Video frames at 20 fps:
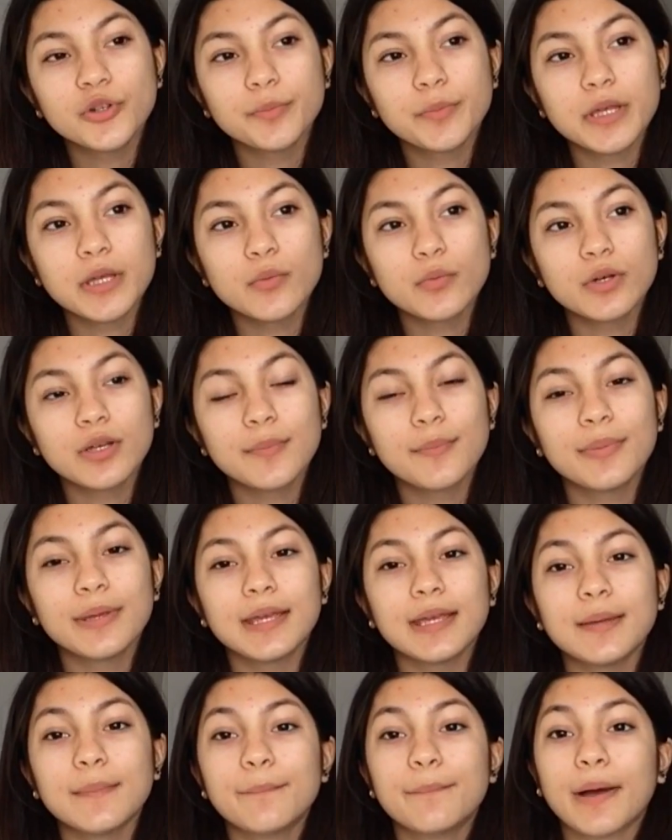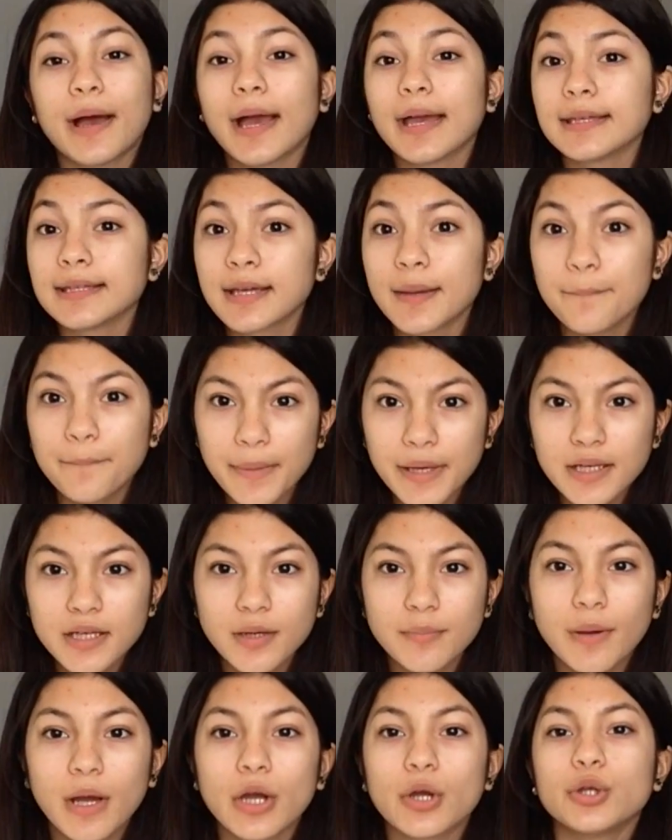for me would be buying
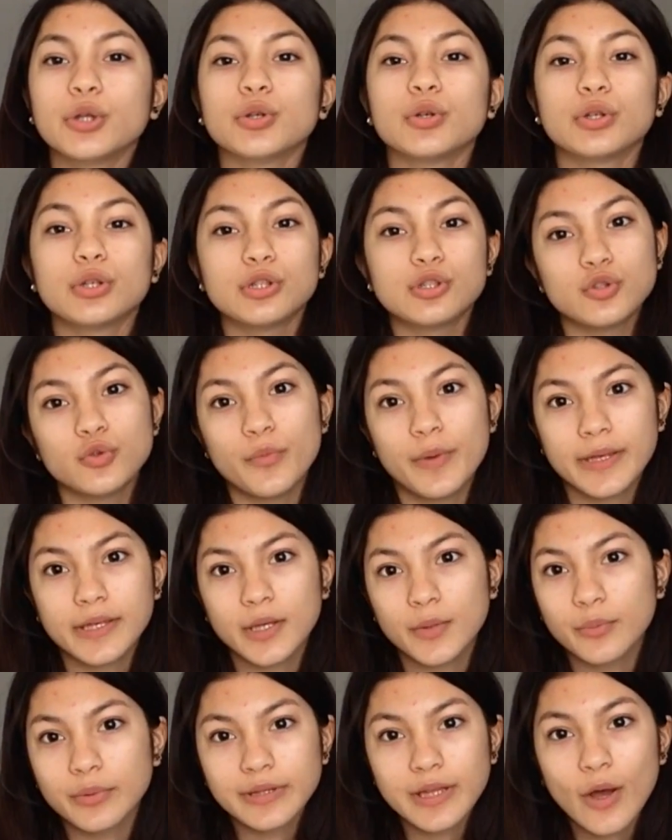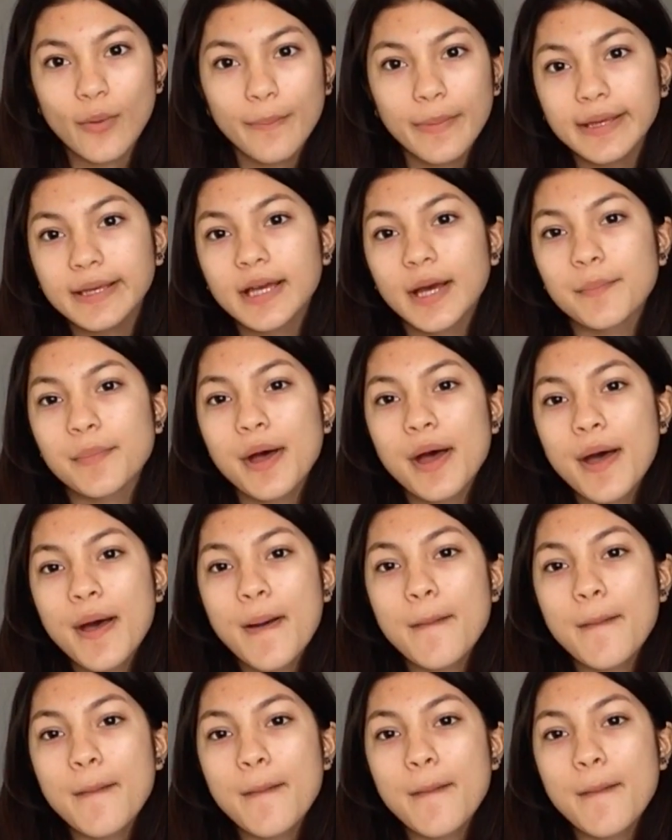makeup. How are you going to do makeup without makeup?